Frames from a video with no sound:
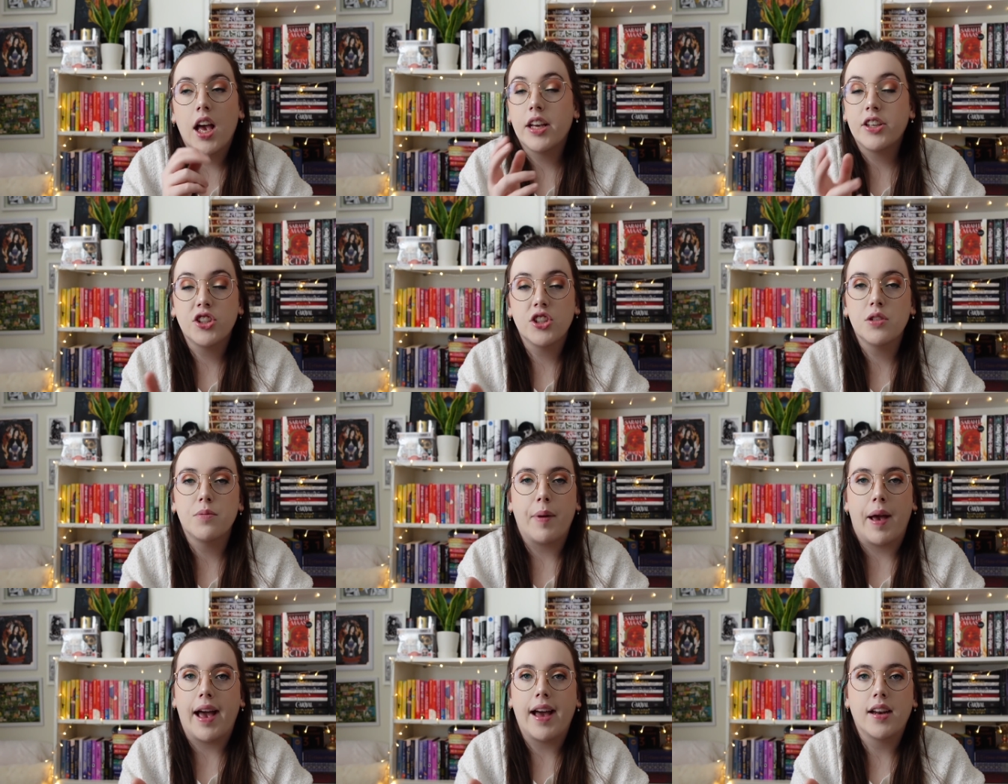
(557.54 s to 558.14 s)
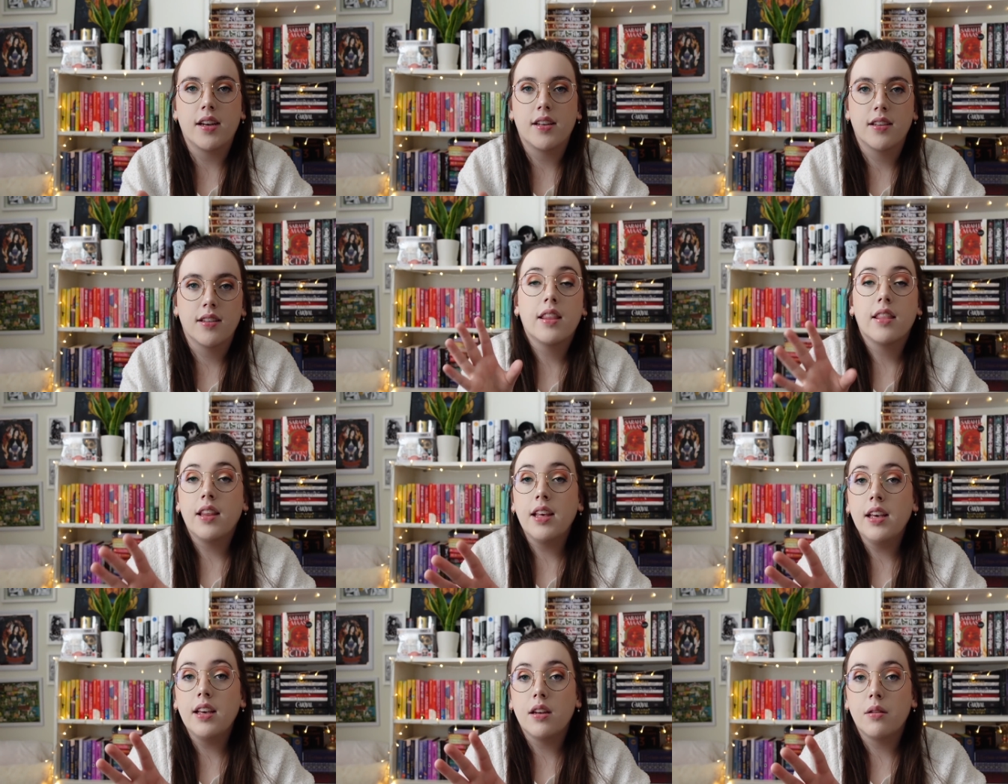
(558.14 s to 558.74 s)
it's just bad.
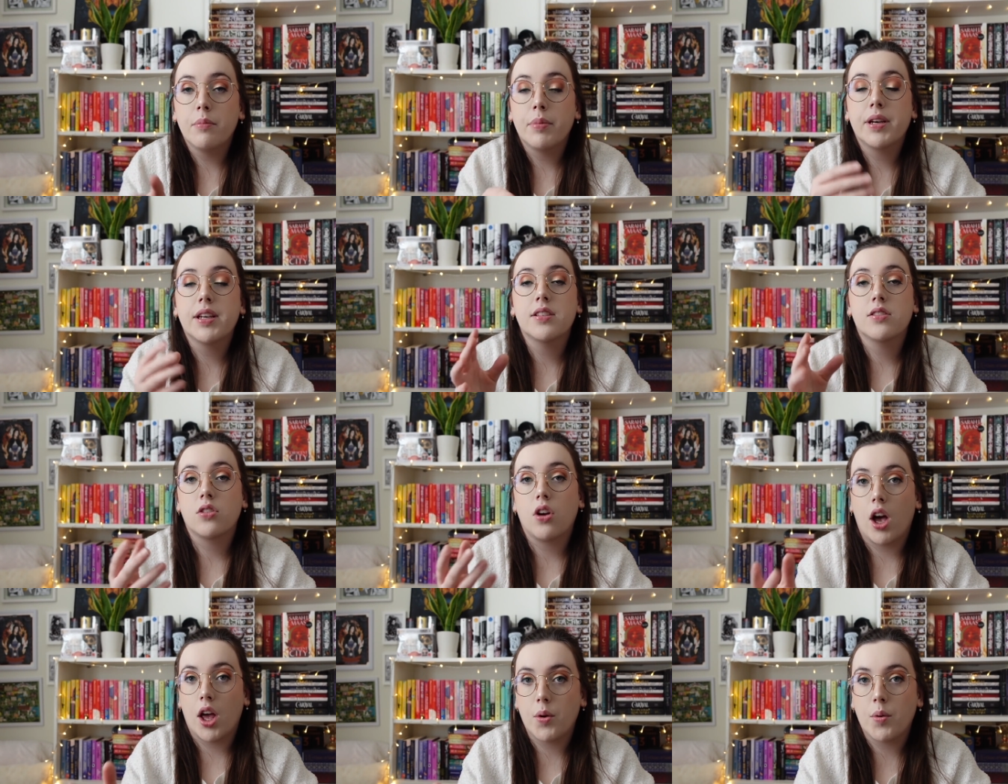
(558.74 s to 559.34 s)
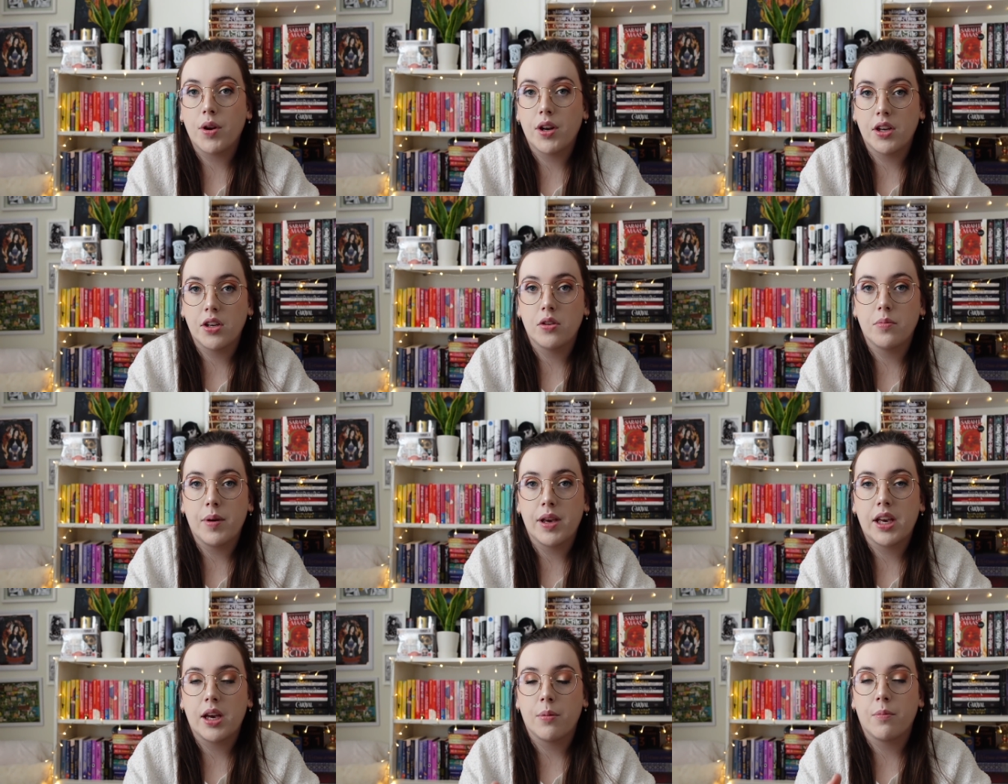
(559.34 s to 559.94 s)
Then, because God wanted to
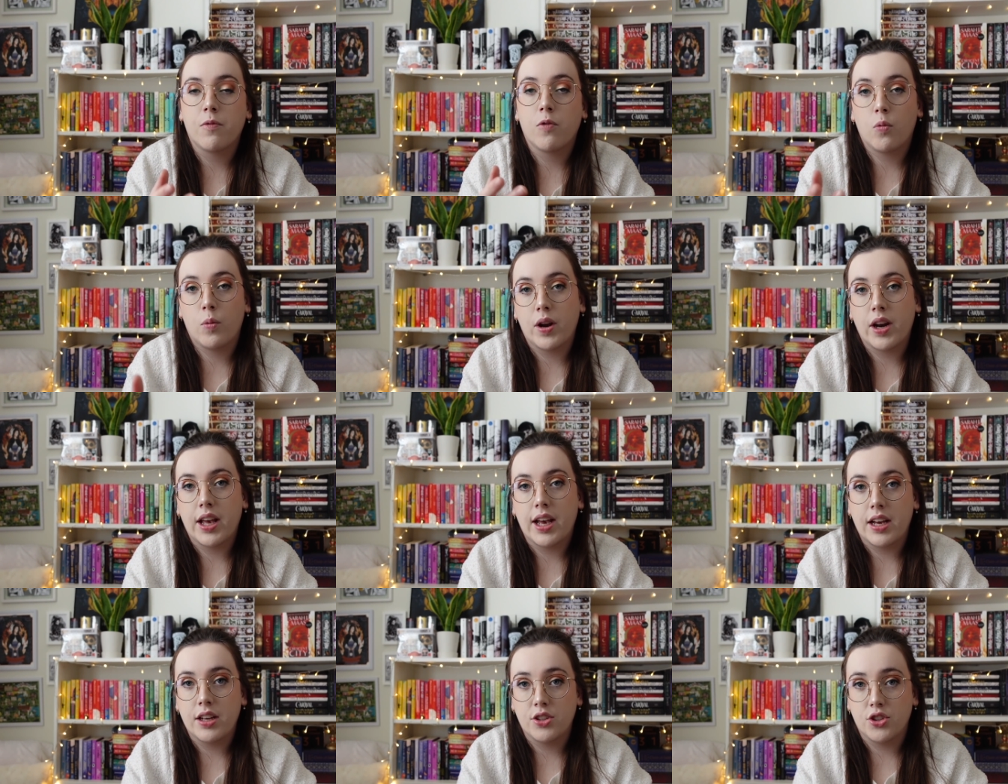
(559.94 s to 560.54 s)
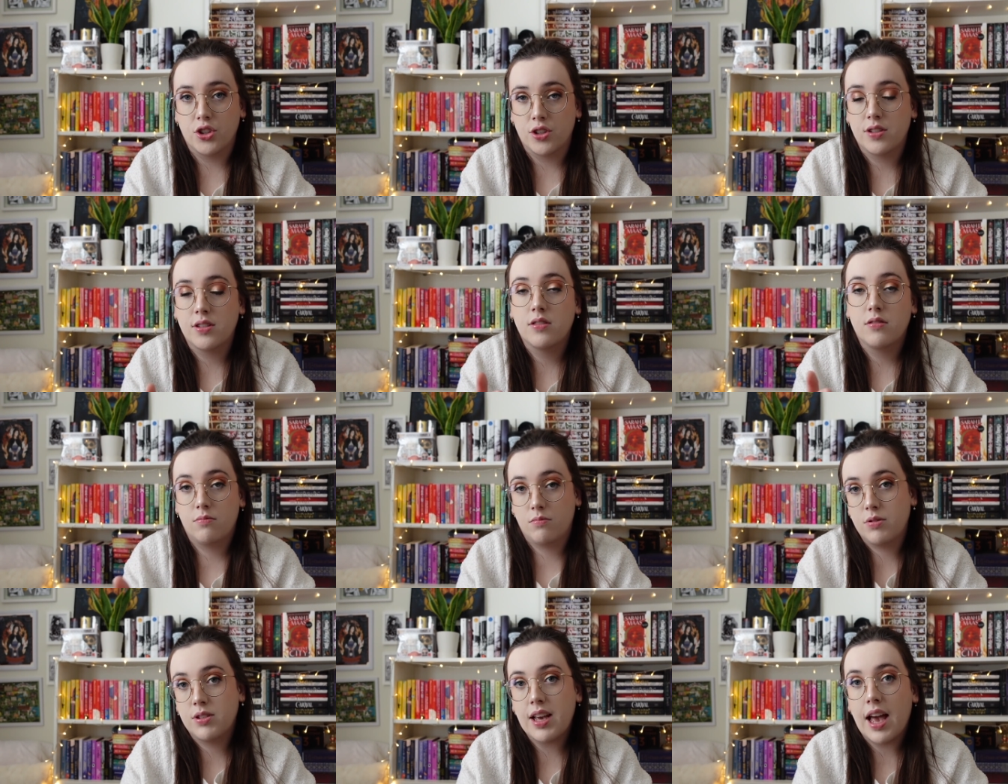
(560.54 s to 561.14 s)
make up for what I had just
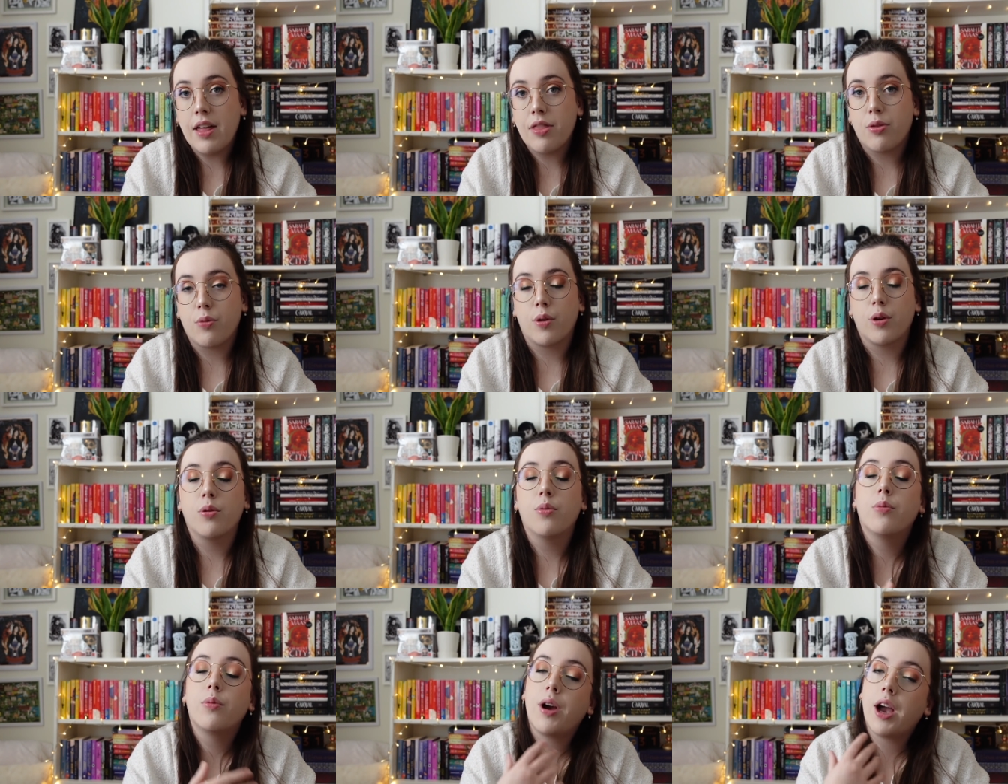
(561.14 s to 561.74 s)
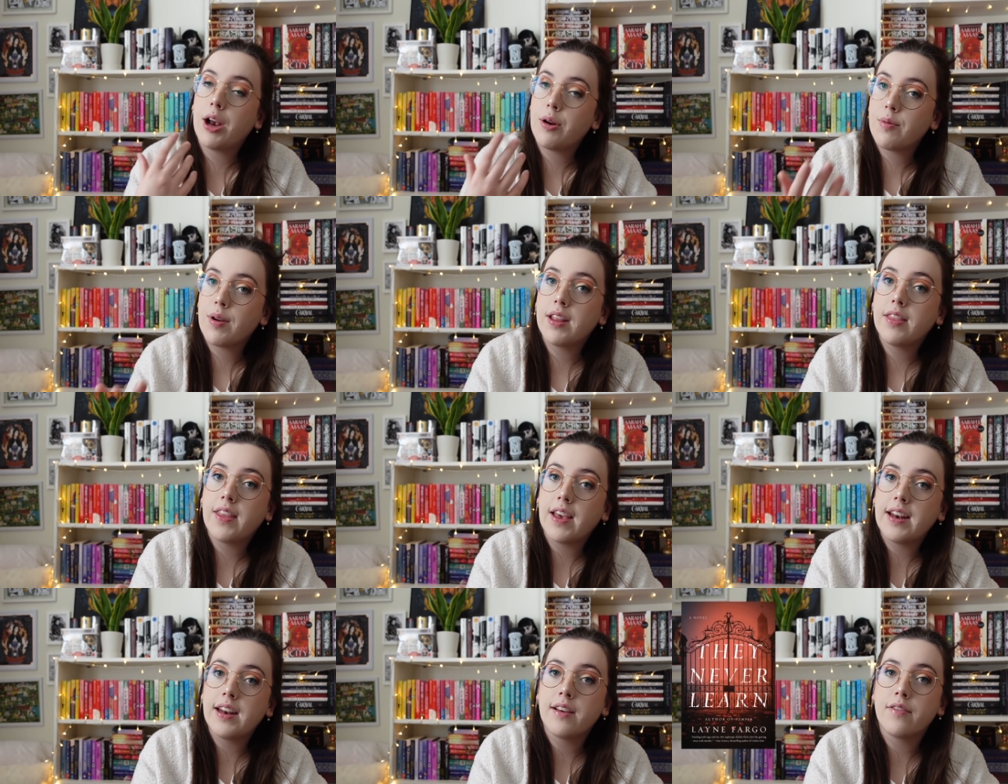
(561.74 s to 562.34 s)
sat through, I read
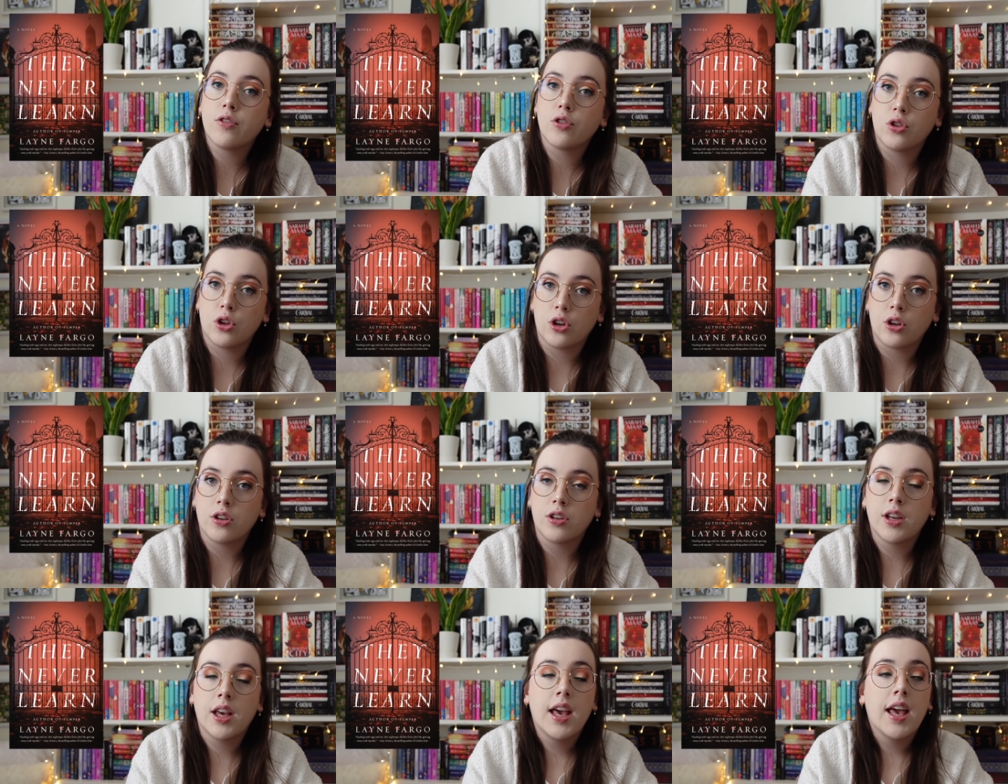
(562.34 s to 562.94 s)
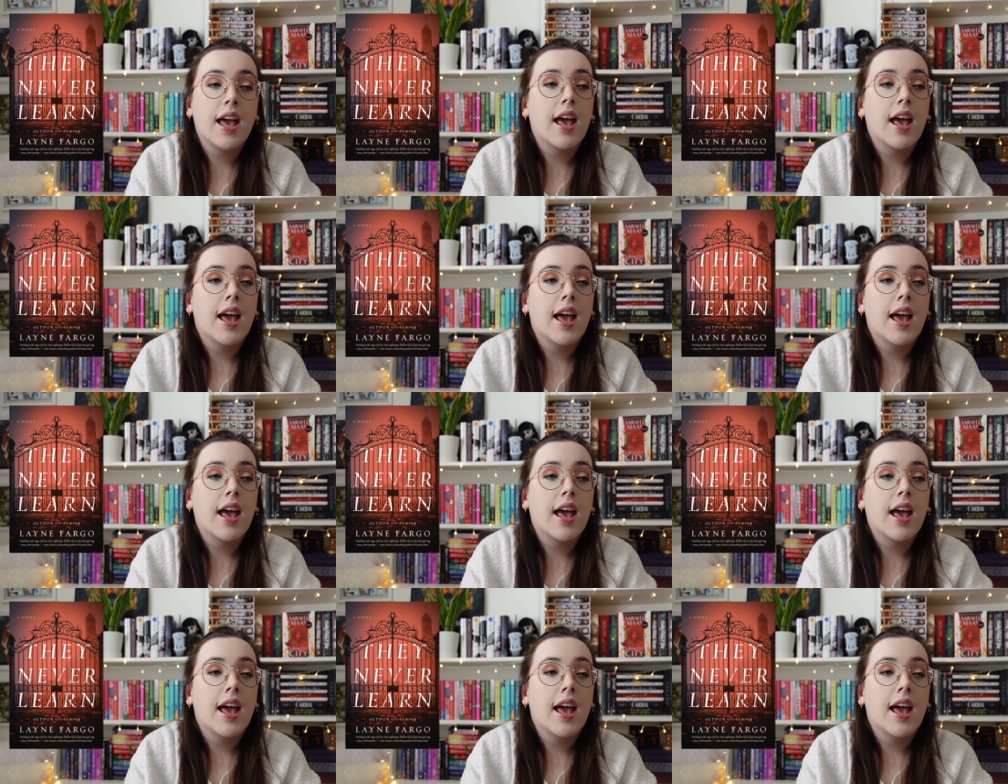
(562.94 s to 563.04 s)
They Never Learn.